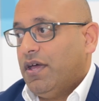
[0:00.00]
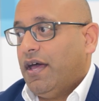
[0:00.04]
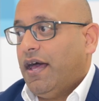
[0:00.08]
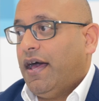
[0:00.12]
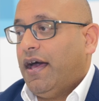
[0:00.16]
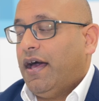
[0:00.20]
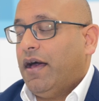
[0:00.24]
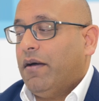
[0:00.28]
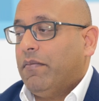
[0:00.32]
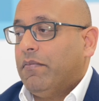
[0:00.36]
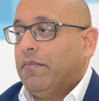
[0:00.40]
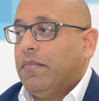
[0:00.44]

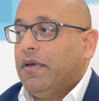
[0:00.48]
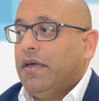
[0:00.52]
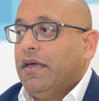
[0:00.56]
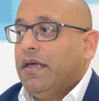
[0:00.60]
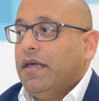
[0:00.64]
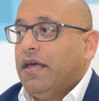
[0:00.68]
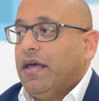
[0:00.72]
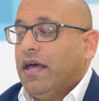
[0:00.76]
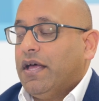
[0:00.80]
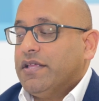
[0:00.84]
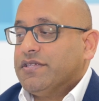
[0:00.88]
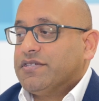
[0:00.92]

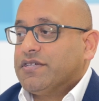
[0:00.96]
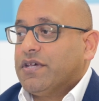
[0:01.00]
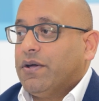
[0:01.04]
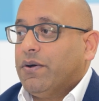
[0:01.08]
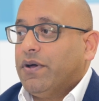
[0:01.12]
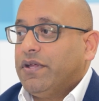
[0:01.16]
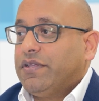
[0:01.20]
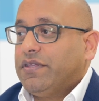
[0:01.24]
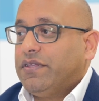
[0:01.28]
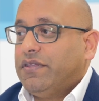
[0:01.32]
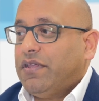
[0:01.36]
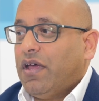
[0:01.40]
And so
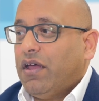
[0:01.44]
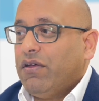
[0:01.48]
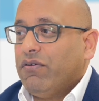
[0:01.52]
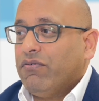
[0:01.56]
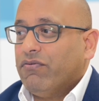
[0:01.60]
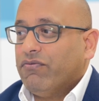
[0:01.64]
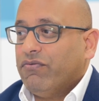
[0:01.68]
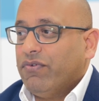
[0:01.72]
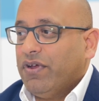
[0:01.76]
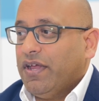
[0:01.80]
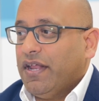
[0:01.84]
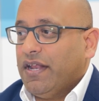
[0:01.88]
I don't
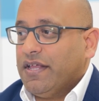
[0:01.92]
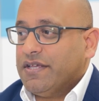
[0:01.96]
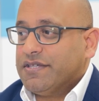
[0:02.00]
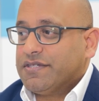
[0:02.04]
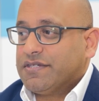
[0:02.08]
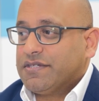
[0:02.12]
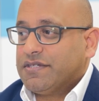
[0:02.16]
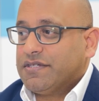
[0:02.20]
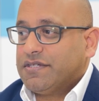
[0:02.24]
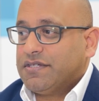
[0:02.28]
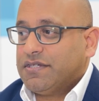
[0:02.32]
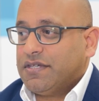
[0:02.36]
really
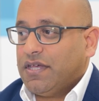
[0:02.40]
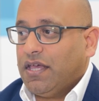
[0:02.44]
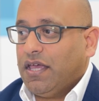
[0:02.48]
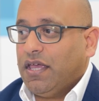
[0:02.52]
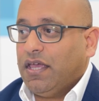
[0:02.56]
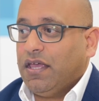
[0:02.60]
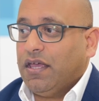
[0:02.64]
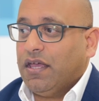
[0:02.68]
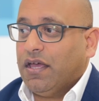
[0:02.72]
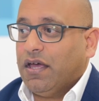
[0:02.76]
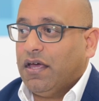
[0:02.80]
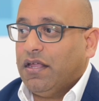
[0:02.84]

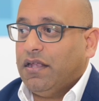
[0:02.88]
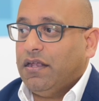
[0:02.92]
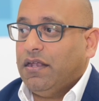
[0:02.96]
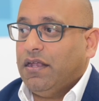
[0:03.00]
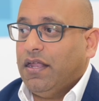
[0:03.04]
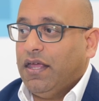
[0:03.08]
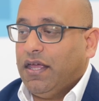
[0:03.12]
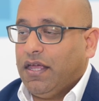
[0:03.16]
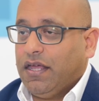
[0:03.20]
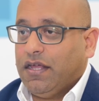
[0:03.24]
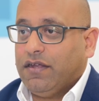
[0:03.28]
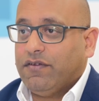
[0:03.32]
see a
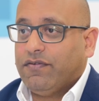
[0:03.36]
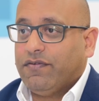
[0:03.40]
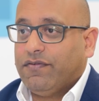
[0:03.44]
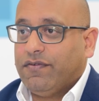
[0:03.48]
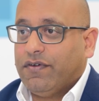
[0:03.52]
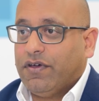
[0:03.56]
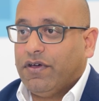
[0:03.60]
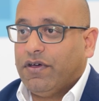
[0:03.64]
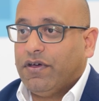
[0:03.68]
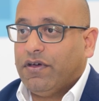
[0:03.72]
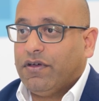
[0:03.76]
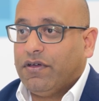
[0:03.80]
need
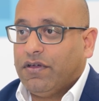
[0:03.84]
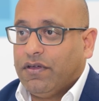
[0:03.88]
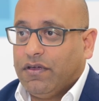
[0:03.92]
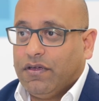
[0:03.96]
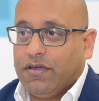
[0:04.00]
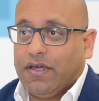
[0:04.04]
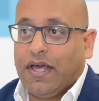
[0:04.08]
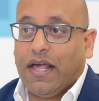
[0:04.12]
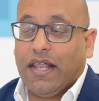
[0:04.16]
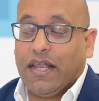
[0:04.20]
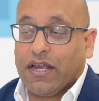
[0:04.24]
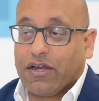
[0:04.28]
for
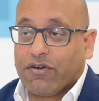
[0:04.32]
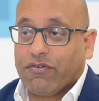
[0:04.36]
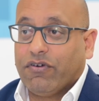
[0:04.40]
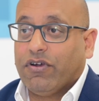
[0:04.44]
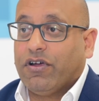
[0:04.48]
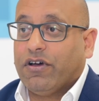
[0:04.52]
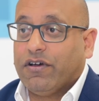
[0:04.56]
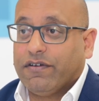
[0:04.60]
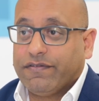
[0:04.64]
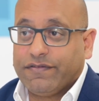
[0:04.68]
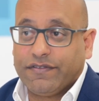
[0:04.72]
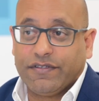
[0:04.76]

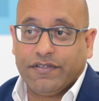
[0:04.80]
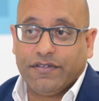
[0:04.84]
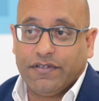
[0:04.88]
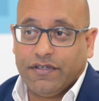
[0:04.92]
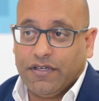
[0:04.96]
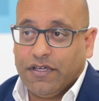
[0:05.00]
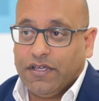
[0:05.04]
allograft,